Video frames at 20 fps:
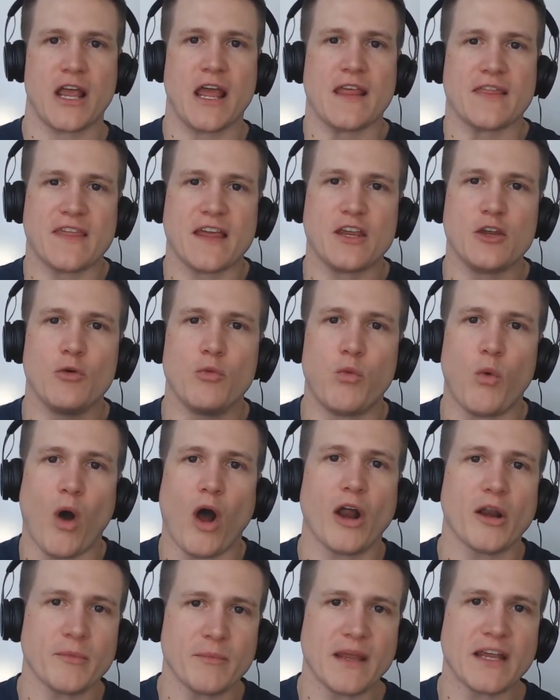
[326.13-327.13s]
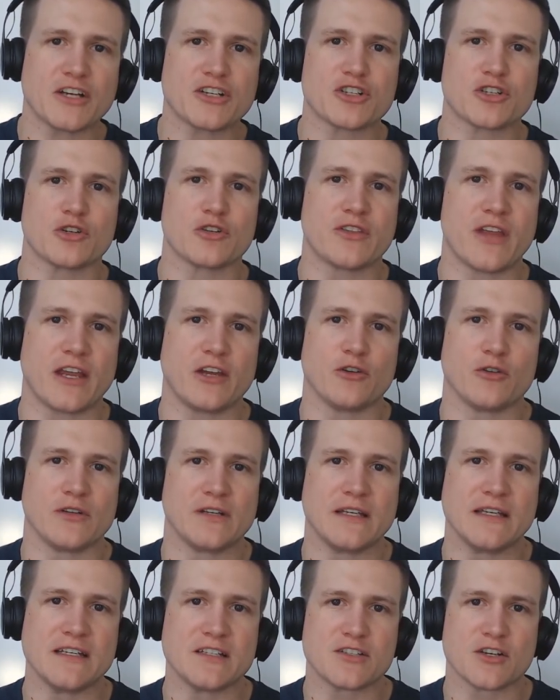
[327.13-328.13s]
that you want to make sure that your
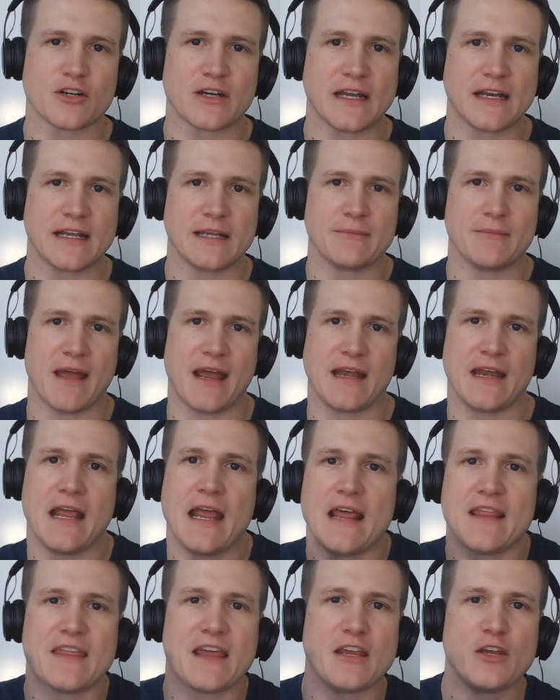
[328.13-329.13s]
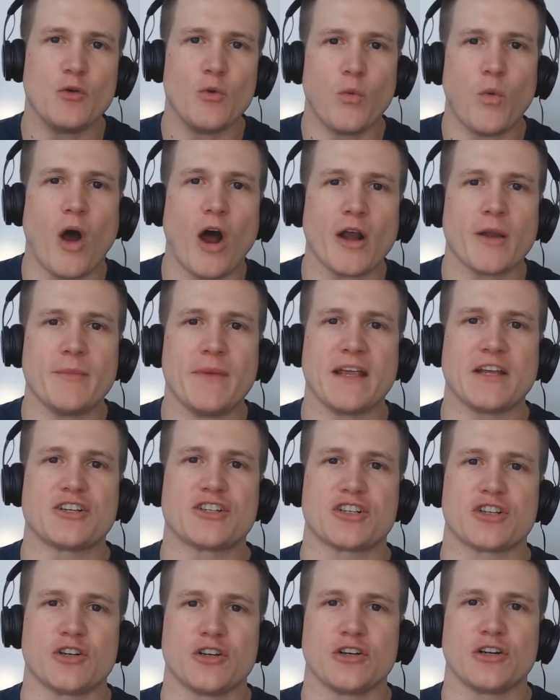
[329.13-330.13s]
needs are getting met, that you want to make
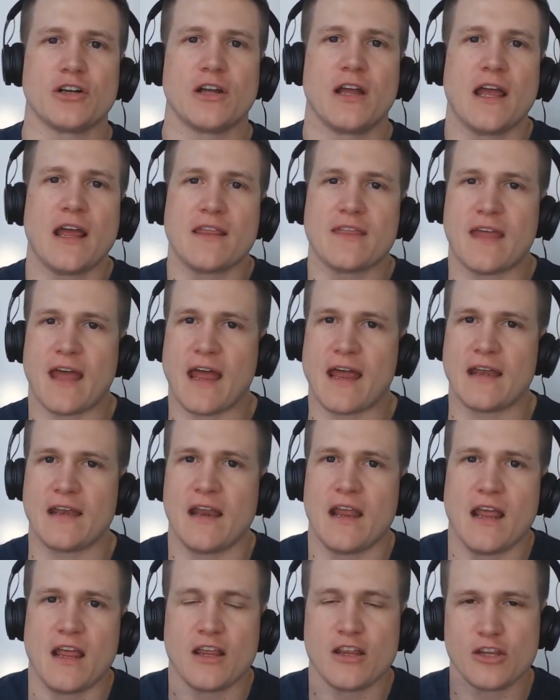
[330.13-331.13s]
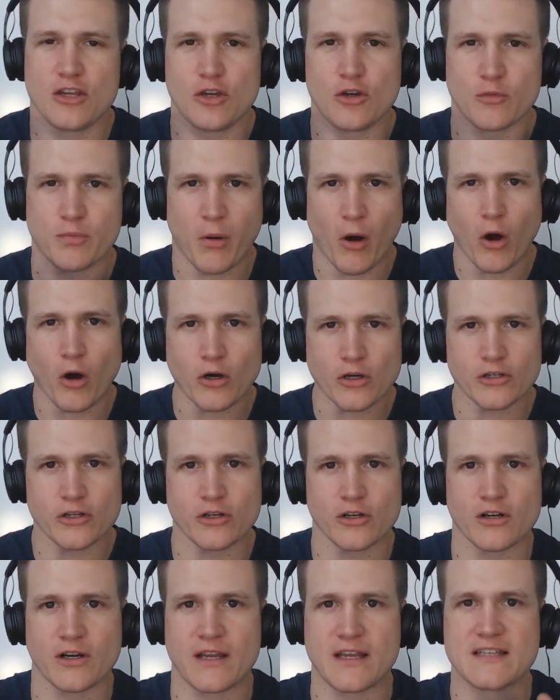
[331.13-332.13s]
sure that your
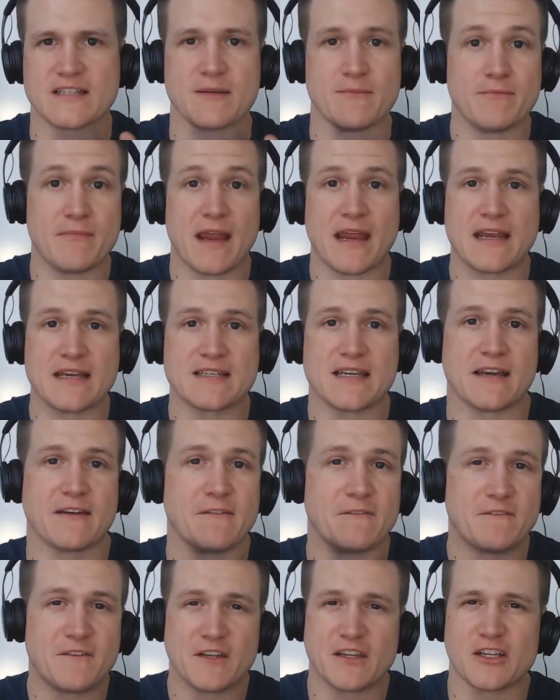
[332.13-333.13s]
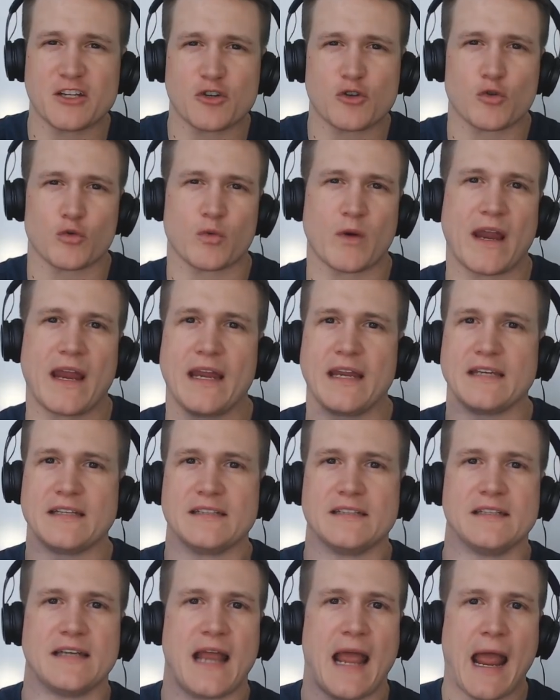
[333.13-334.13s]
partner is amazing and feeling great
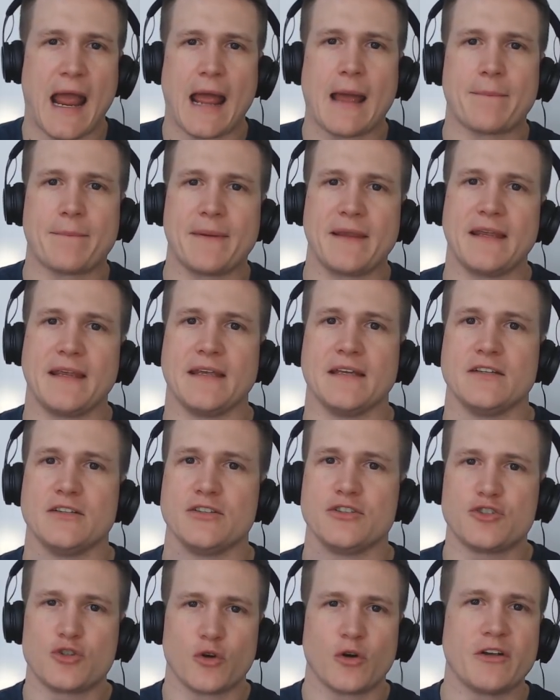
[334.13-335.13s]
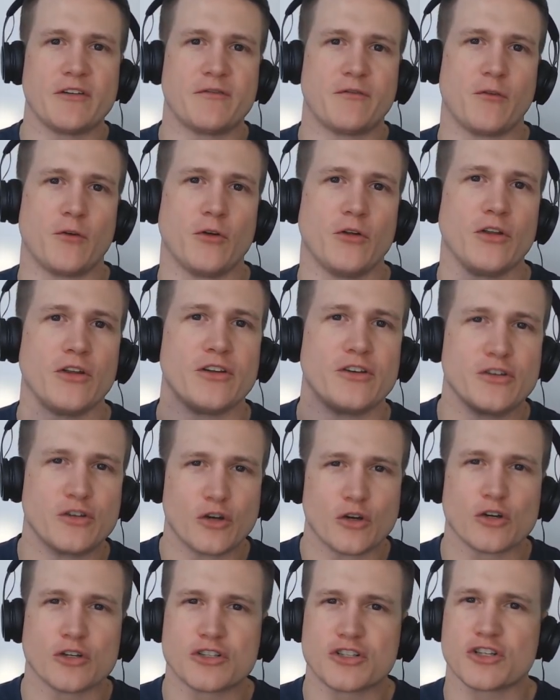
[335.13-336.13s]
and happy and joyful and
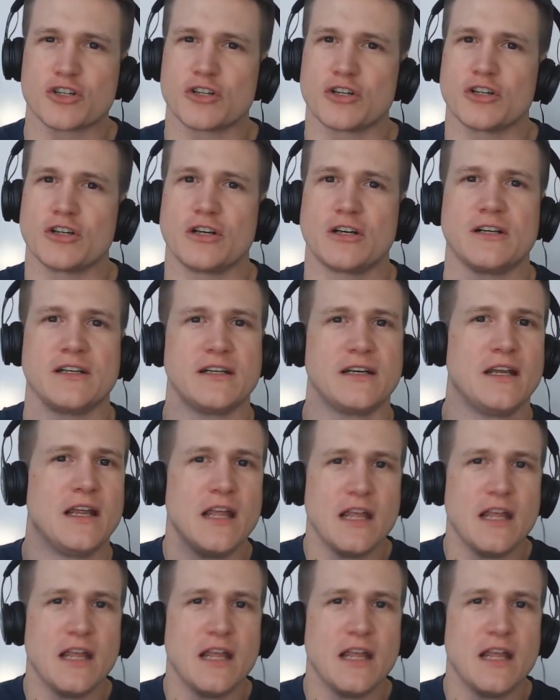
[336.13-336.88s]
nurtured and,